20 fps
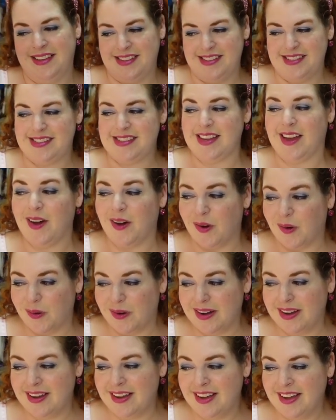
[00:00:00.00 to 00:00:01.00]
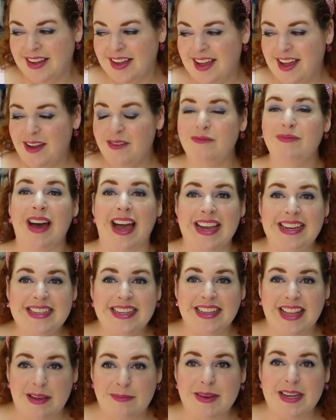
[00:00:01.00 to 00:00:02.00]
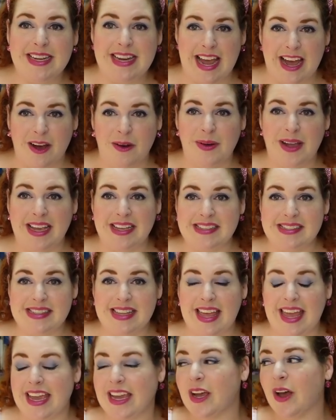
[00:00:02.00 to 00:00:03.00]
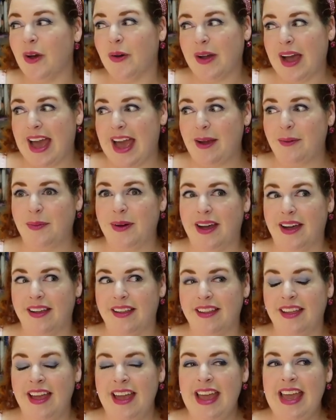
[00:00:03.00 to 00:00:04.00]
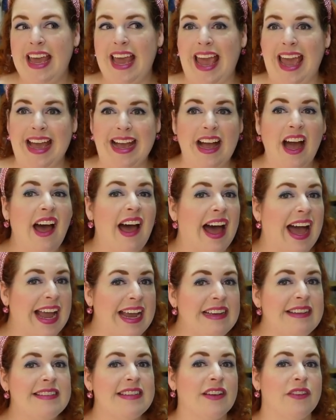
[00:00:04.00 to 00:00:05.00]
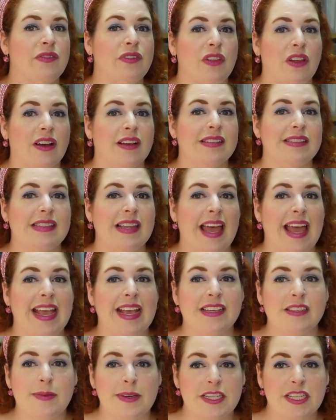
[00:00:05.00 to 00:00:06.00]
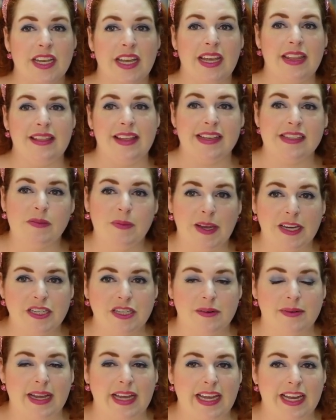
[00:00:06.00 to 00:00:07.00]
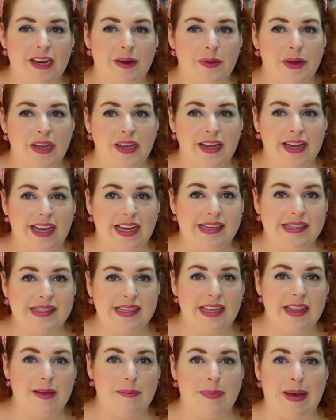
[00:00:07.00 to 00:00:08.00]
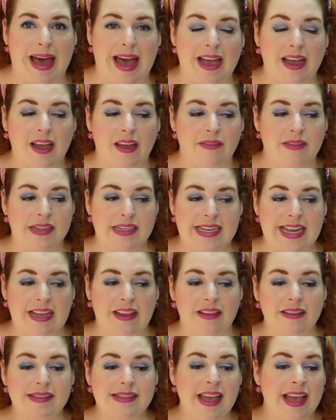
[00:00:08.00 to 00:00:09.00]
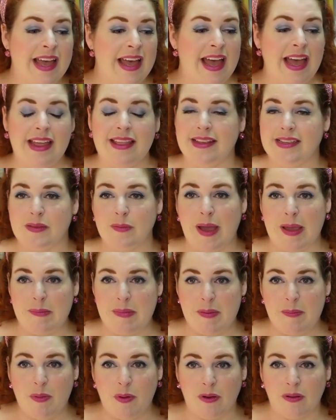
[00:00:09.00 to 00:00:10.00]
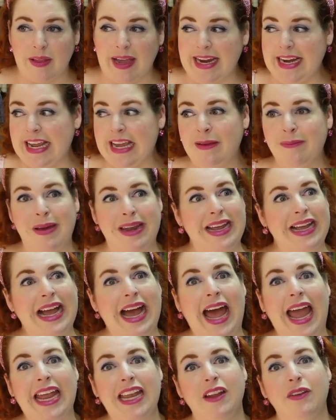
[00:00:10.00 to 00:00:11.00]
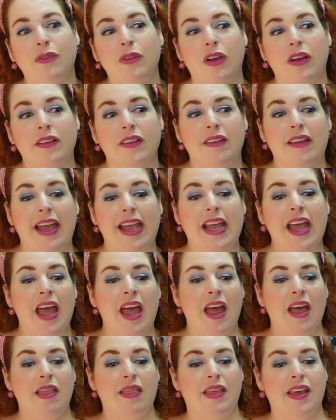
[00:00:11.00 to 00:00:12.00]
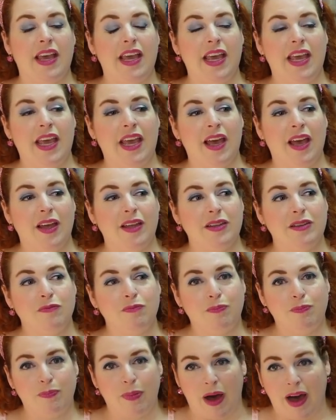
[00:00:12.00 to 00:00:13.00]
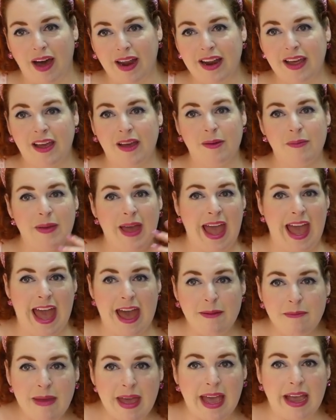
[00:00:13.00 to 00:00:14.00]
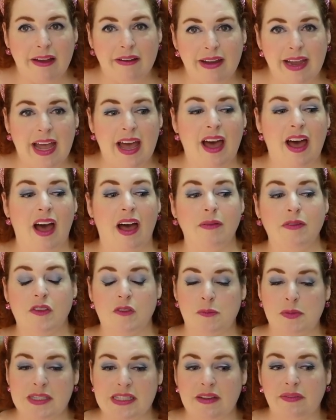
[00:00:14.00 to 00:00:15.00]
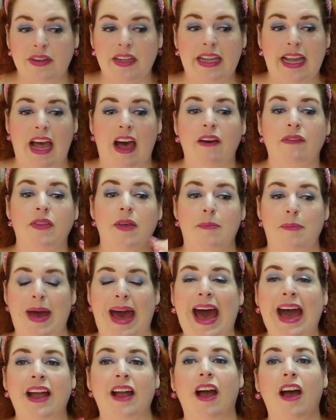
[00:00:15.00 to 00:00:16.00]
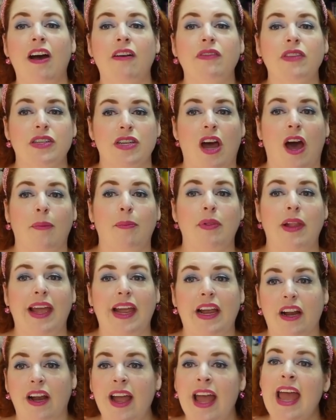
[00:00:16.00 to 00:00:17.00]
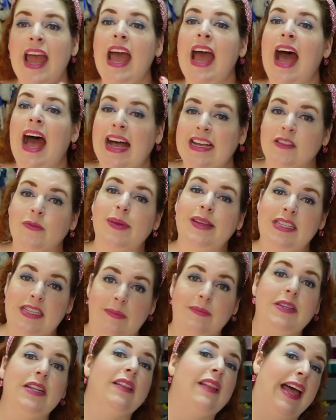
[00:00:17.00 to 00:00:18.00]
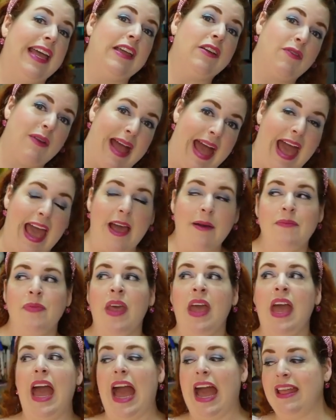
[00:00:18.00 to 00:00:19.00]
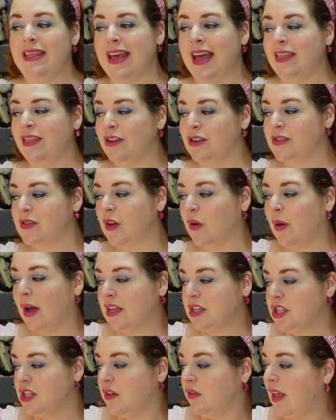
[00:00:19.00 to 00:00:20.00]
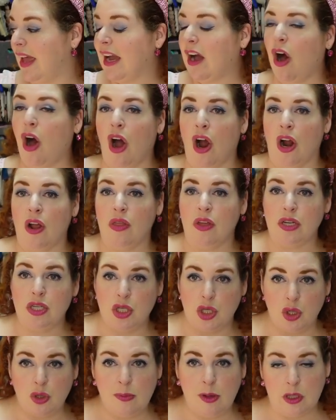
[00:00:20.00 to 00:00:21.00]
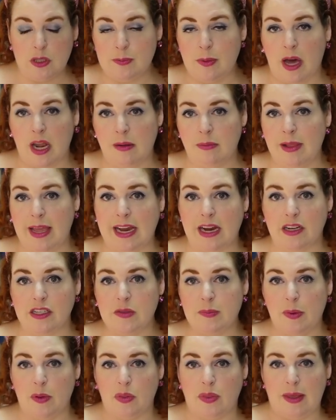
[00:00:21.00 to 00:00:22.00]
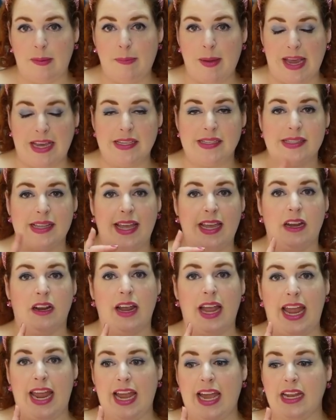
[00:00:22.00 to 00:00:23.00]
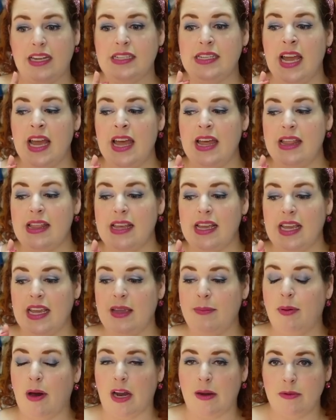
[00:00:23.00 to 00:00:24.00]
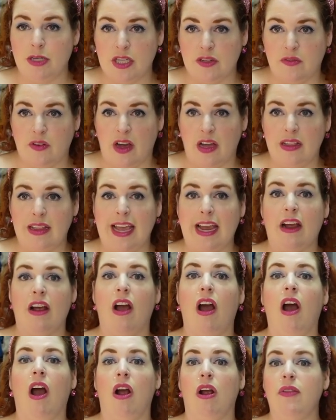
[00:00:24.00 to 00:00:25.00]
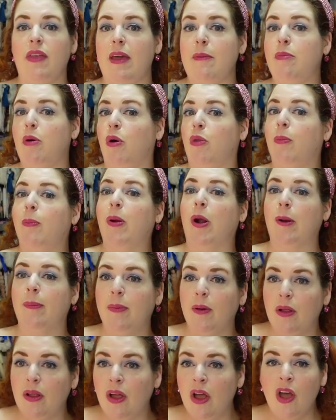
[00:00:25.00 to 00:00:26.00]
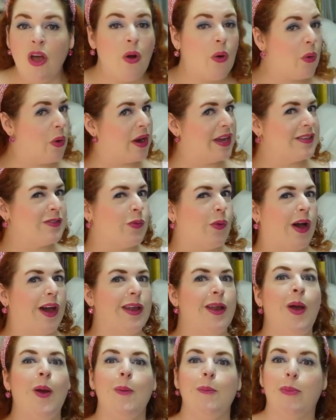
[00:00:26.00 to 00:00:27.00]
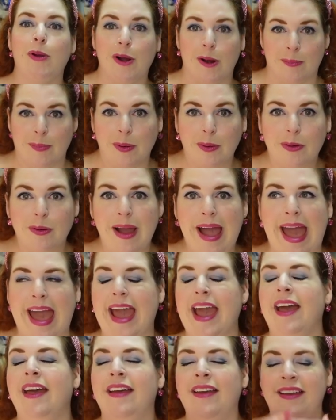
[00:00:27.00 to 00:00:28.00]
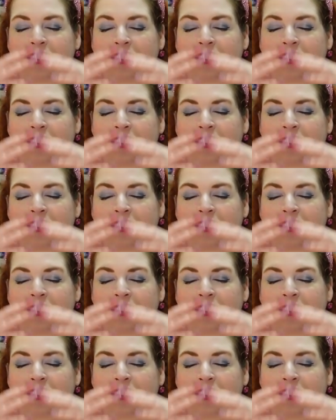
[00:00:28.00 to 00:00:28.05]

So my dilemma now is like, okay, well, it kind of looks like, especially in this picture right here, we can kind of see the back of the tails. This might be poor lighting, but it kind of looks like the bottom hem area, specifically of the back of the top layer, has been dipped in light gray. And then there's the question of like, are the two most bottom layers, both the base layer and the bottom chiffon layer, are they both purple, or is one purple gray?